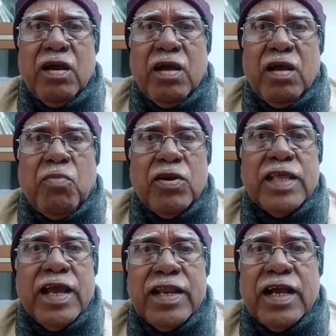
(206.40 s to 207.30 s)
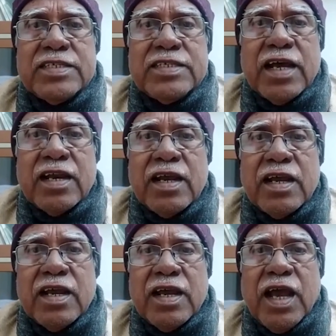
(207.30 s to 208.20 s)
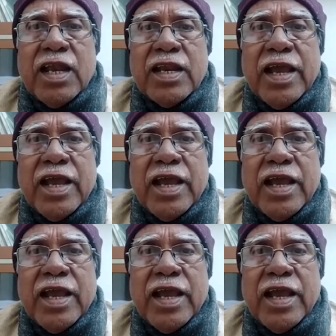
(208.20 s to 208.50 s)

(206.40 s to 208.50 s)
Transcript: for the agriculture and